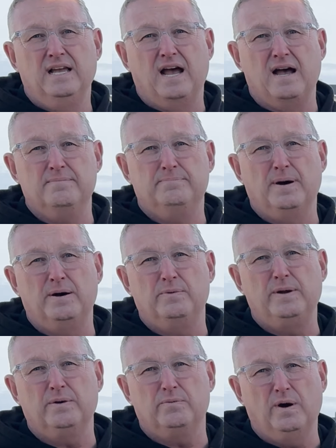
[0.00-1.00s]
But
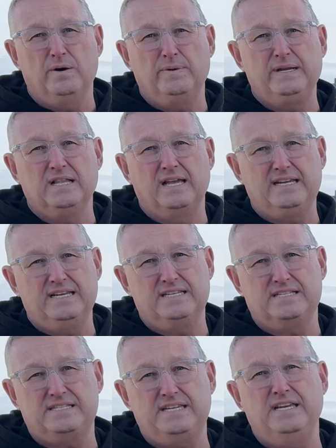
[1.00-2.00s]
what we'd like you
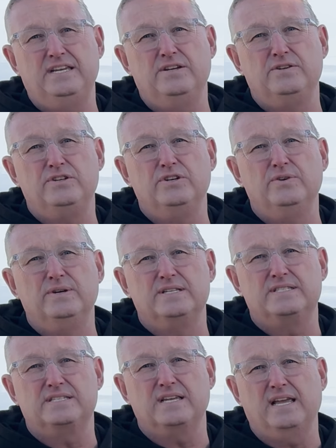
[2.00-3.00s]
to see you do is